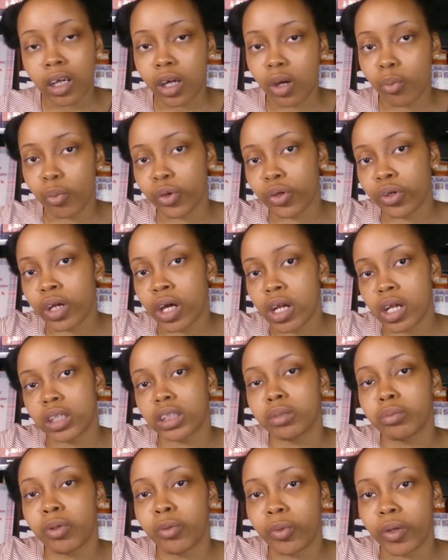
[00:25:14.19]
And when you're not
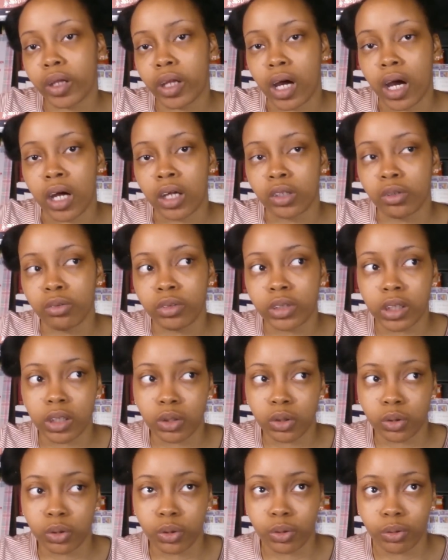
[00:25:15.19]
intimate with God, you
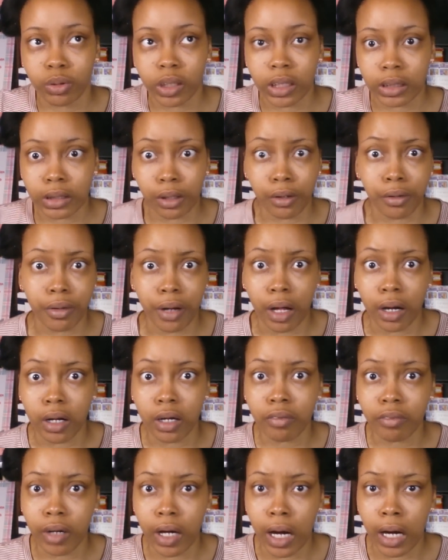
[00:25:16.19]
tend to do things that are not
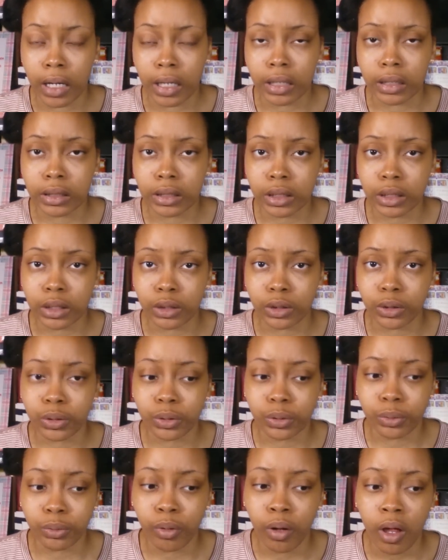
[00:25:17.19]
of God and tend
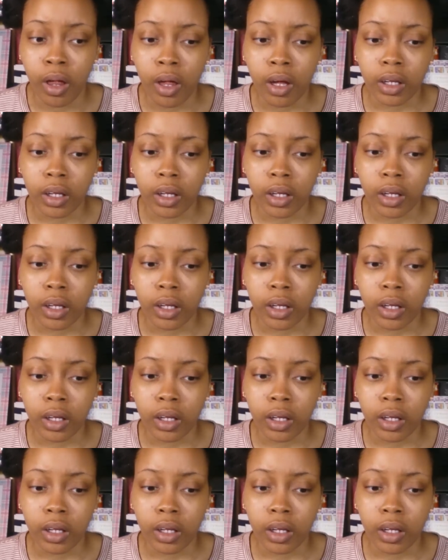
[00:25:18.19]
to